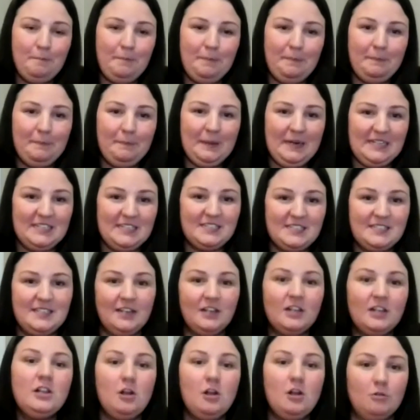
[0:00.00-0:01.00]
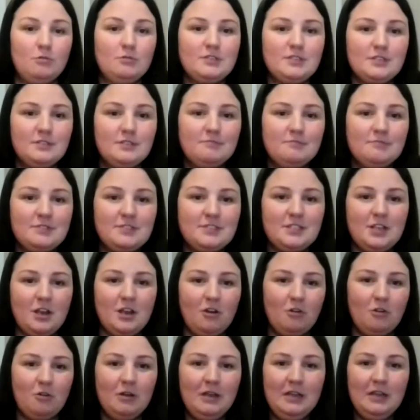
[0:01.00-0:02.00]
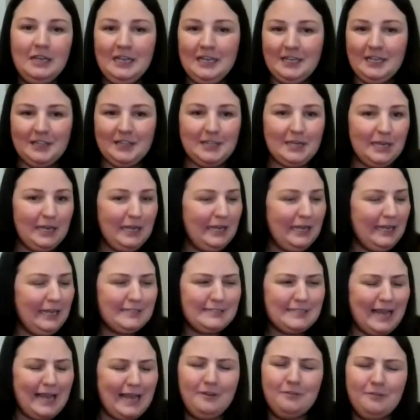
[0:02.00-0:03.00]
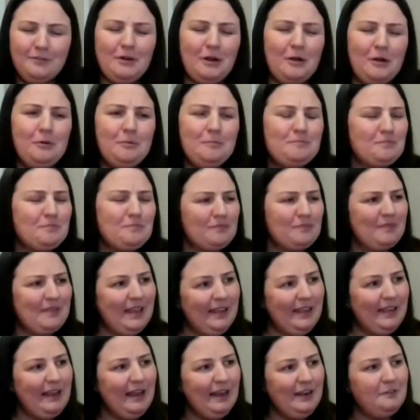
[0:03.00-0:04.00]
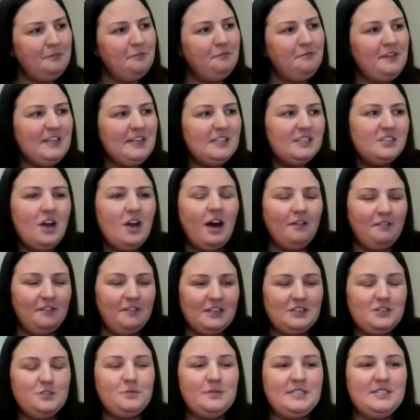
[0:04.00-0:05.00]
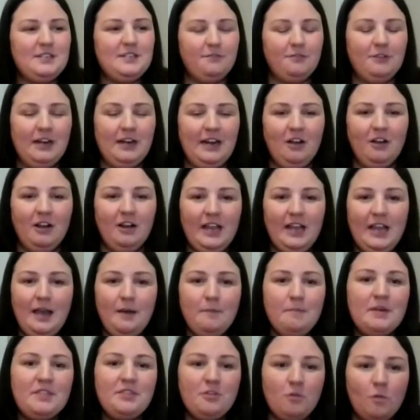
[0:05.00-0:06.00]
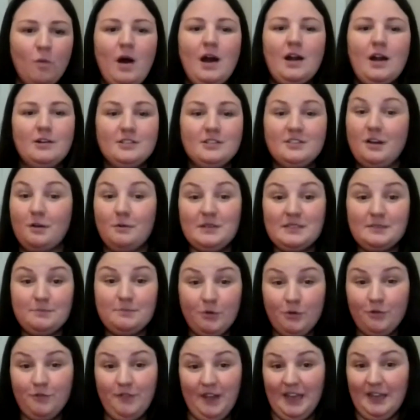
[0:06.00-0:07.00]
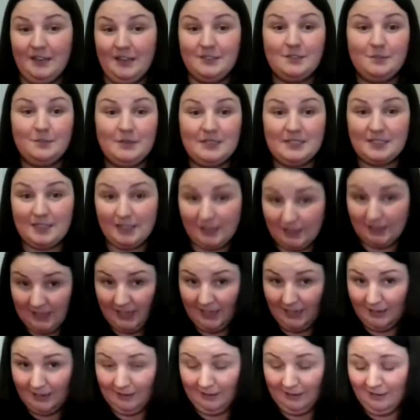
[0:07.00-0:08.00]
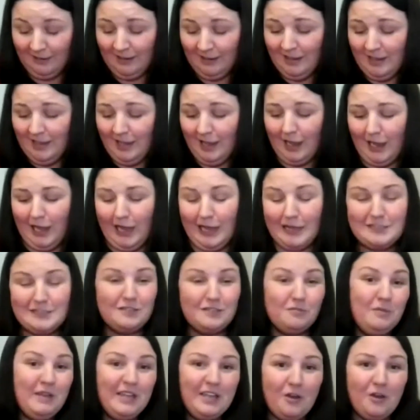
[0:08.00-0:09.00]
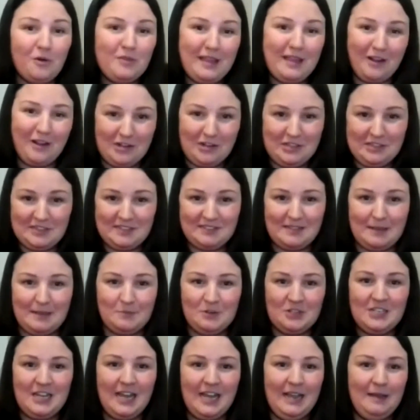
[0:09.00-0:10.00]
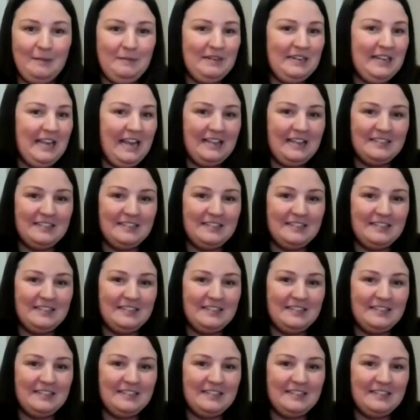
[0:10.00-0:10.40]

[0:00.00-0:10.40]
but it's enclosed. So I don't know, it kind of feeds off into a different area, but the water is always moving, so it's clean. So we go there in the summertime, and it has